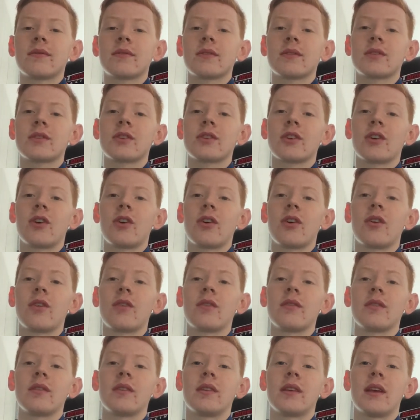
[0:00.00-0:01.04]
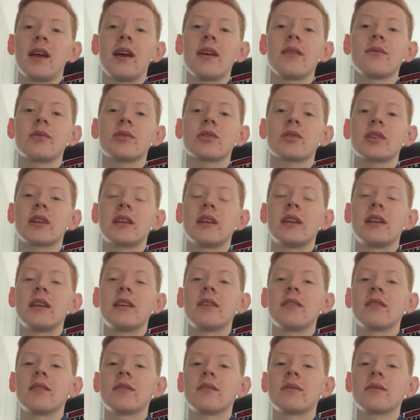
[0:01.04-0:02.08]
So, yeah, we'll
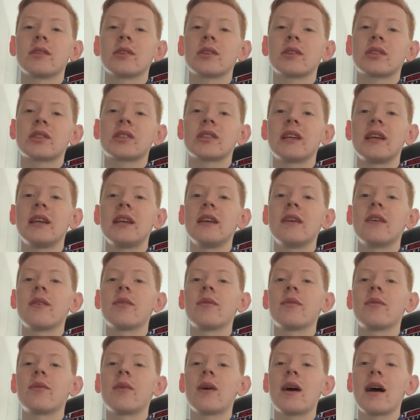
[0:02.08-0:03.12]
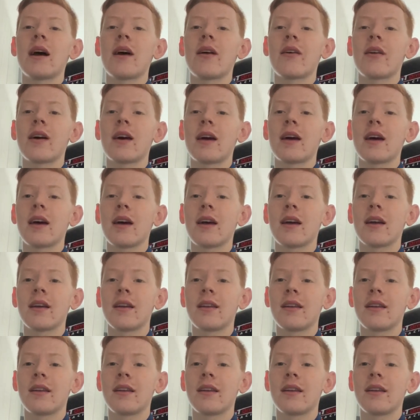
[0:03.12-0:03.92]
see where